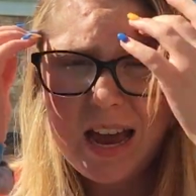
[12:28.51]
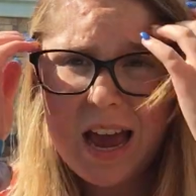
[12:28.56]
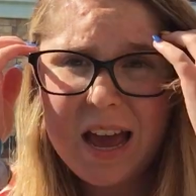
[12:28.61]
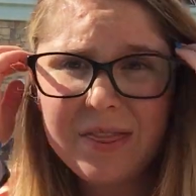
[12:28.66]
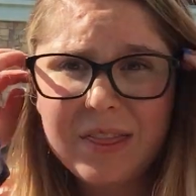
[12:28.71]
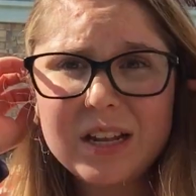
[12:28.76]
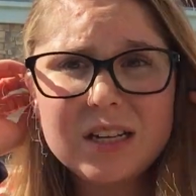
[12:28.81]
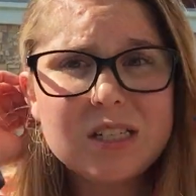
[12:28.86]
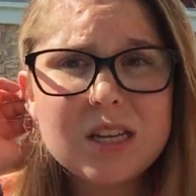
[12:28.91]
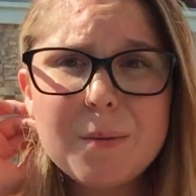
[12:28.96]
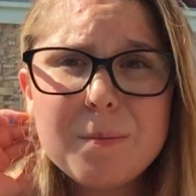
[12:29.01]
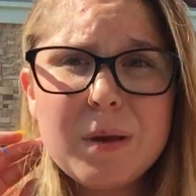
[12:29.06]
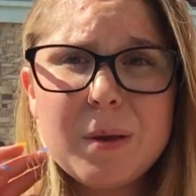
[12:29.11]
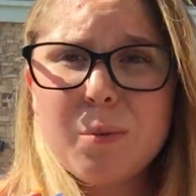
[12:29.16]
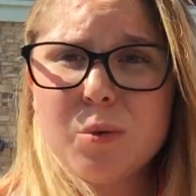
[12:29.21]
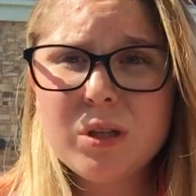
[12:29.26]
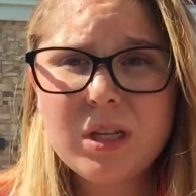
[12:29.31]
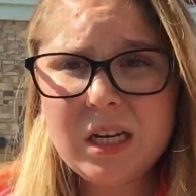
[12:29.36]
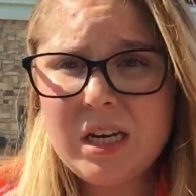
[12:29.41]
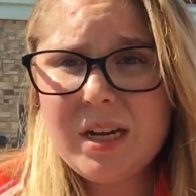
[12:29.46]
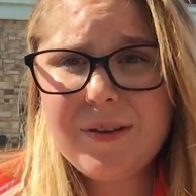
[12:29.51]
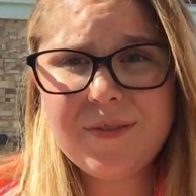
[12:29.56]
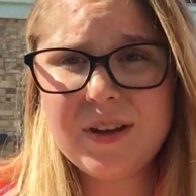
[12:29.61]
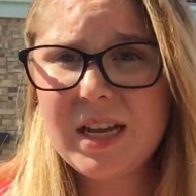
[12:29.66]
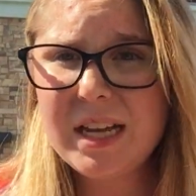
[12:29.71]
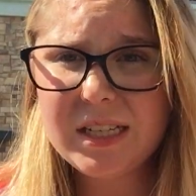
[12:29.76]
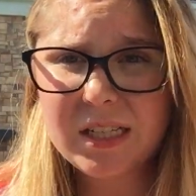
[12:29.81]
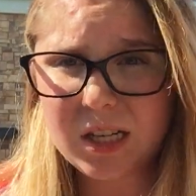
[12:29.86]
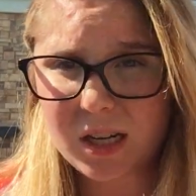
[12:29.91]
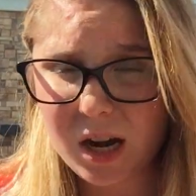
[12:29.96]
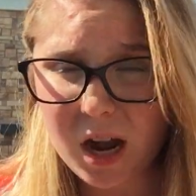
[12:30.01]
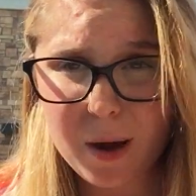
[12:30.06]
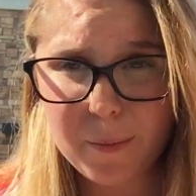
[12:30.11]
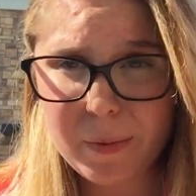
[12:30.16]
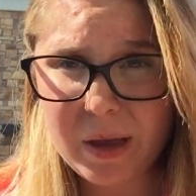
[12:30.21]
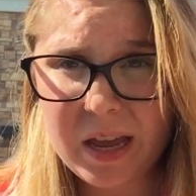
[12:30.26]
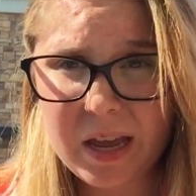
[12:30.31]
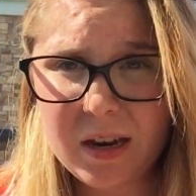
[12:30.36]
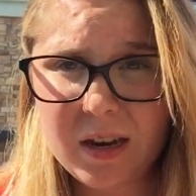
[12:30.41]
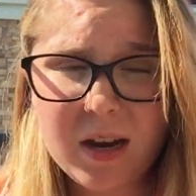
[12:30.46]
And then some people didn't even get to
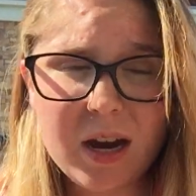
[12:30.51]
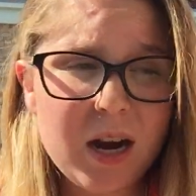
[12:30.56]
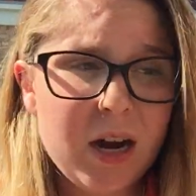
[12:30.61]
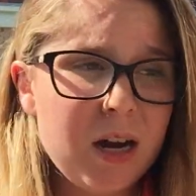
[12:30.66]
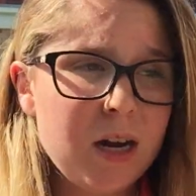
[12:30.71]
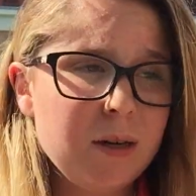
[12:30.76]
come in.